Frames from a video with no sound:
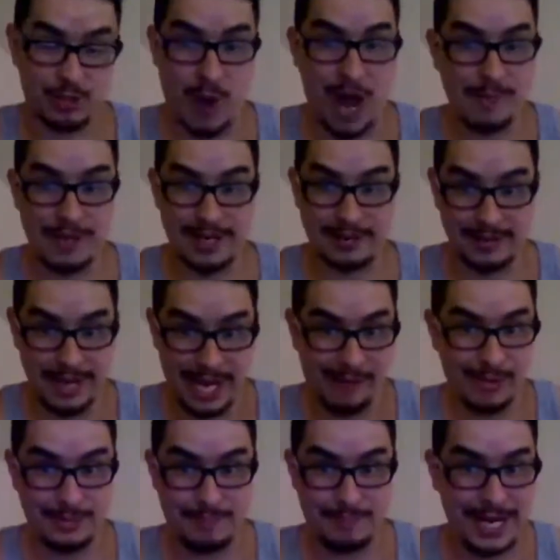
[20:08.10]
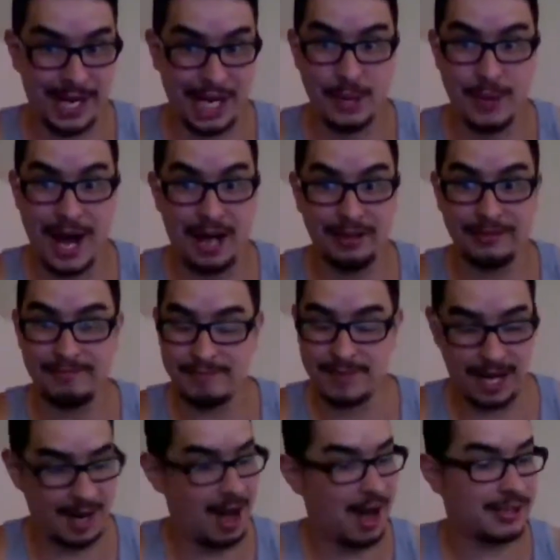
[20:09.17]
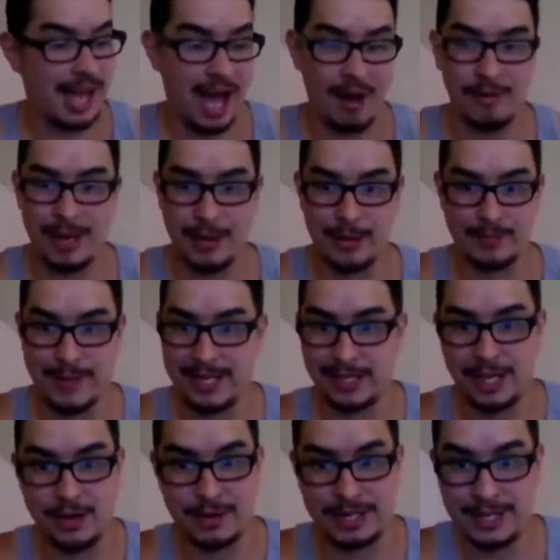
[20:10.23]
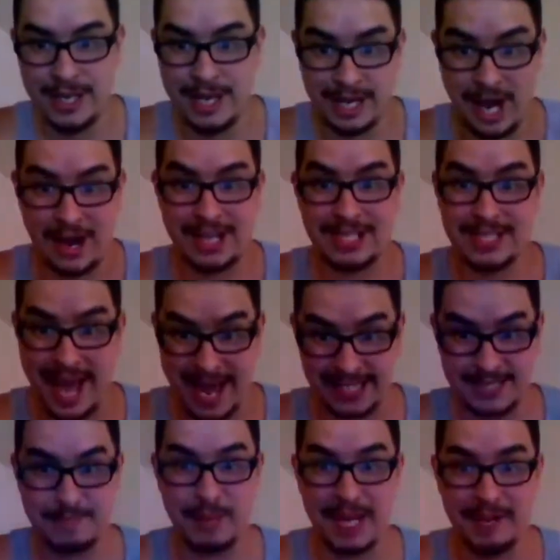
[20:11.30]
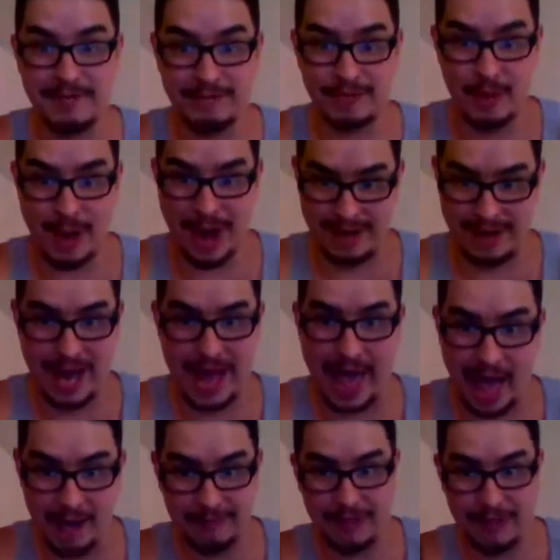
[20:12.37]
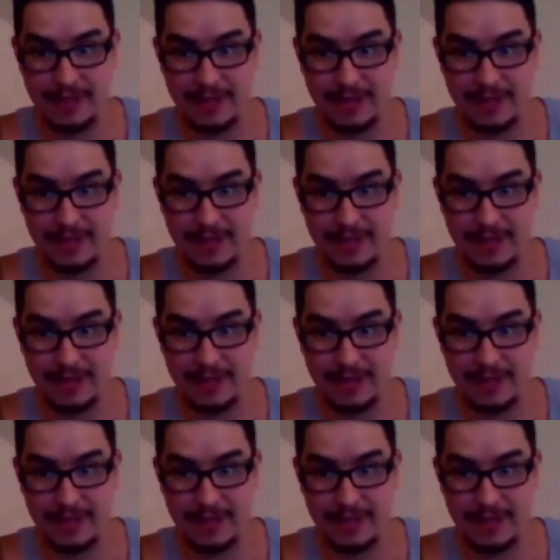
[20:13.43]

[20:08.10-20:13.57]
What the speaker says: Weidman, he was beating you well, got knocked out. He was beating Luke, got his ass beat for a round and a half.